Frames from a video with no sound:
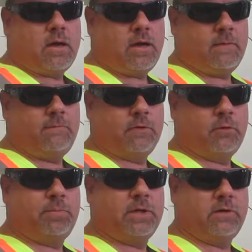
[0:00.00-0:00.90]
I am
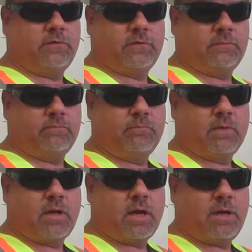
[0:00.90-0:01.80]
Phil Pederson.
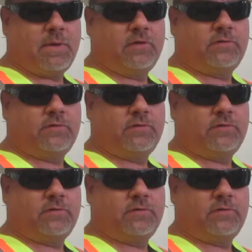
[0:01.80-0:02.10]
I am